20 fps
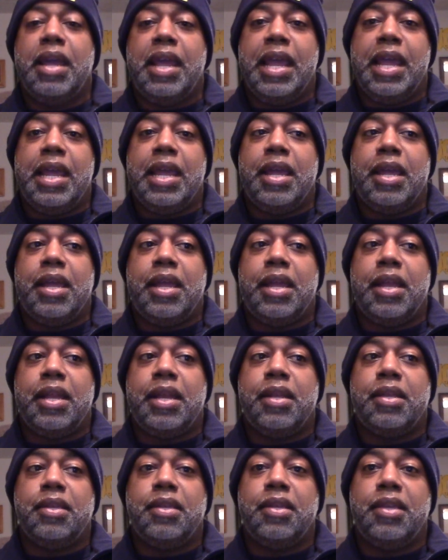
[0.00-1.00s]

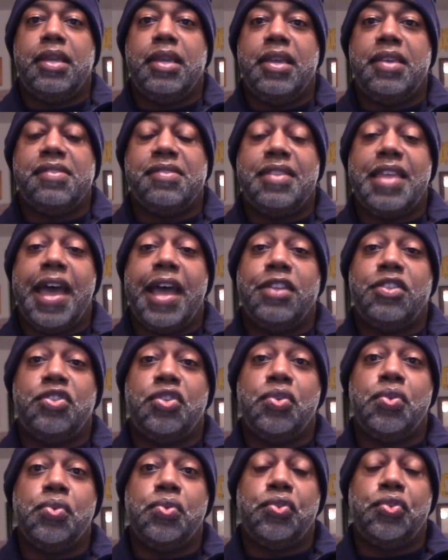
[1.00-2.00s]
And is that
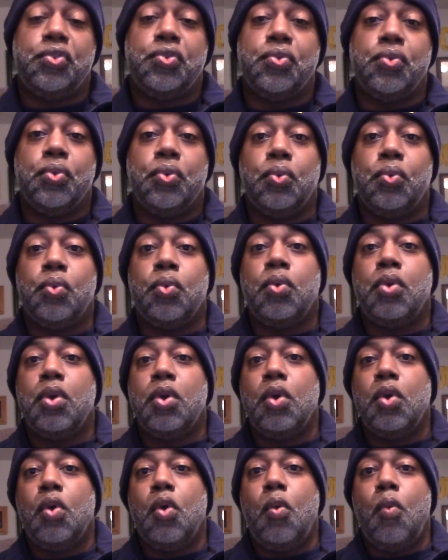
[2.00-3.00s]
due to
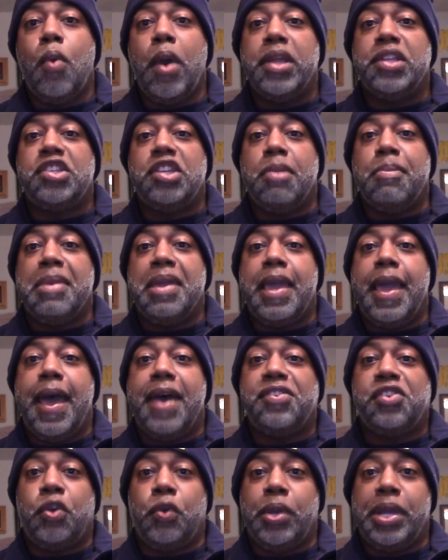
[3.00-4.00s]
what Jimmy
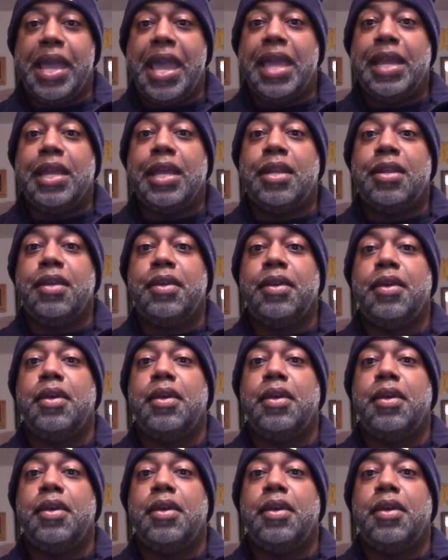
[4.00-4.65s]
has created